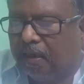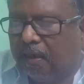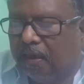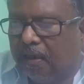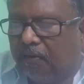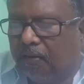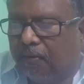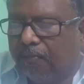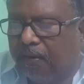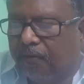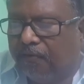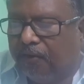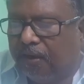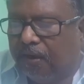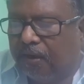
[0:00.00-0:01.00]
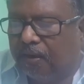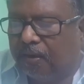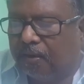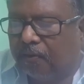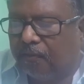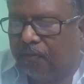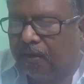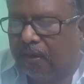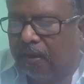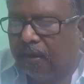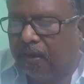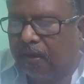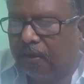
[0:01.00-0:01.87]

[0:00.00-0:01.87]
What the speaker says: developing fetus with the